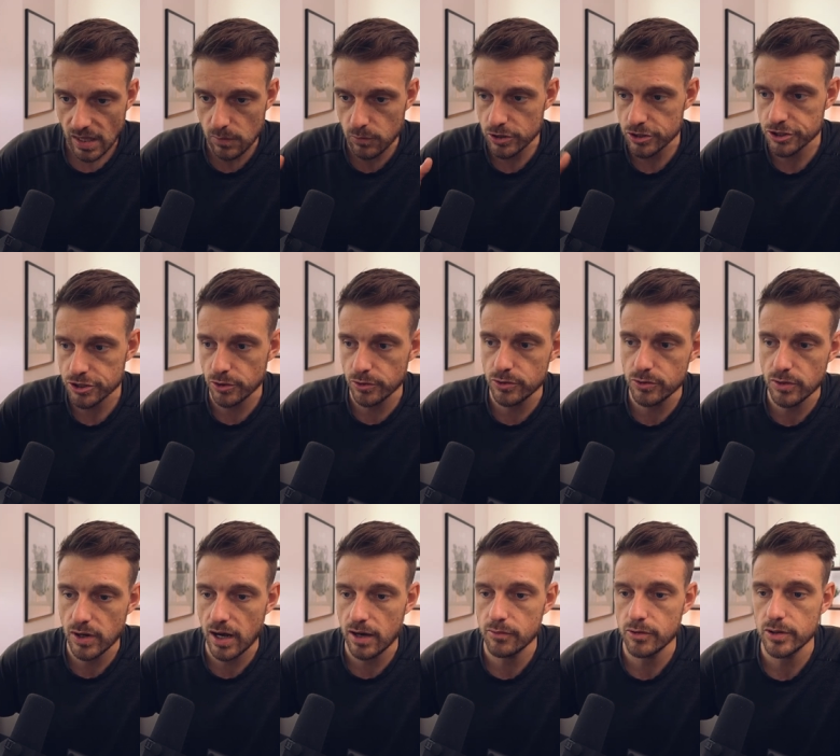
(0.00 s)
I'm going to show
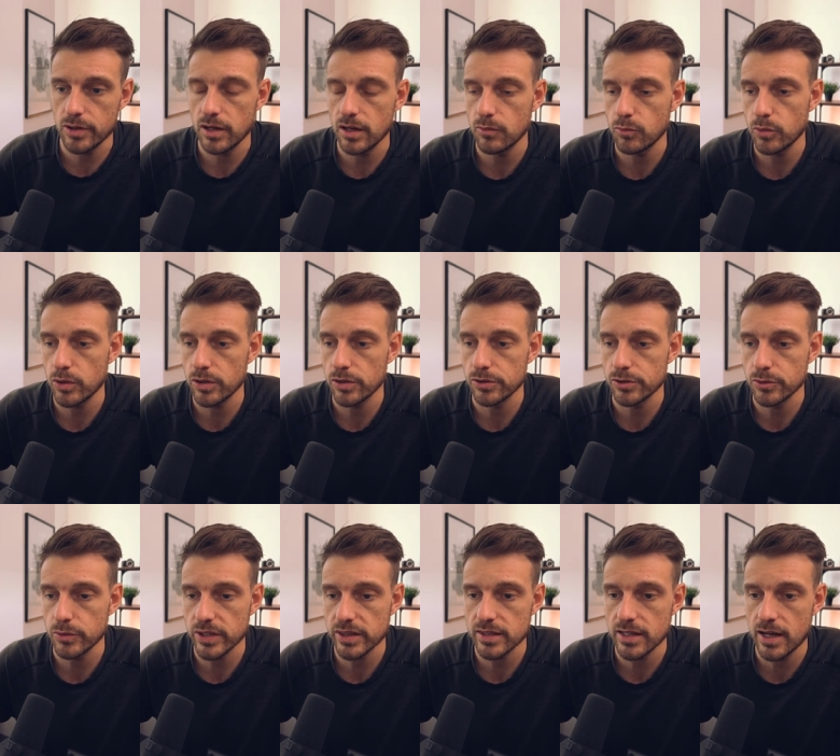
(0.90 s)
you how uh, we're
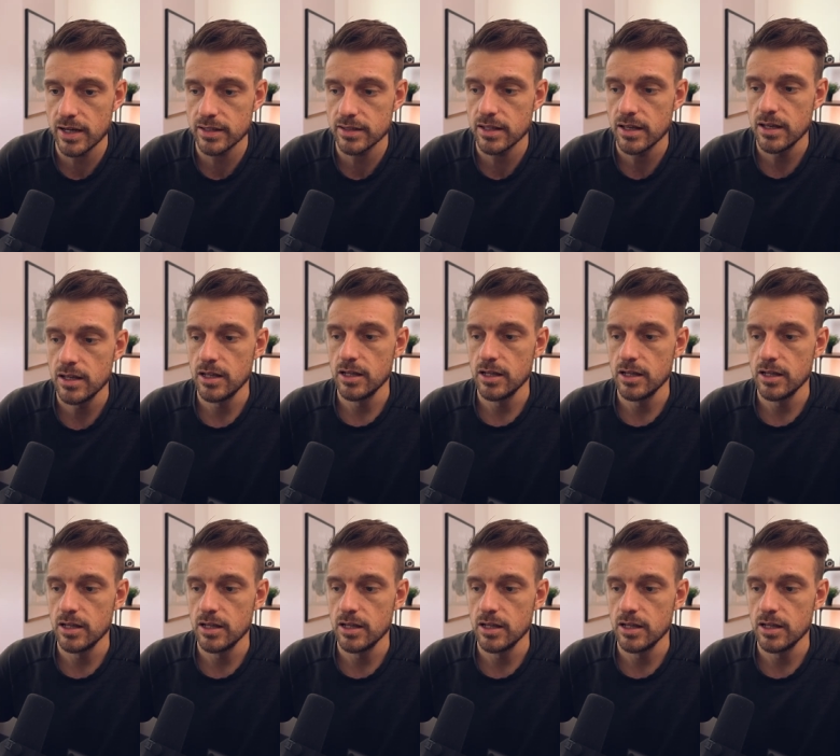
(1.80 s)
doing that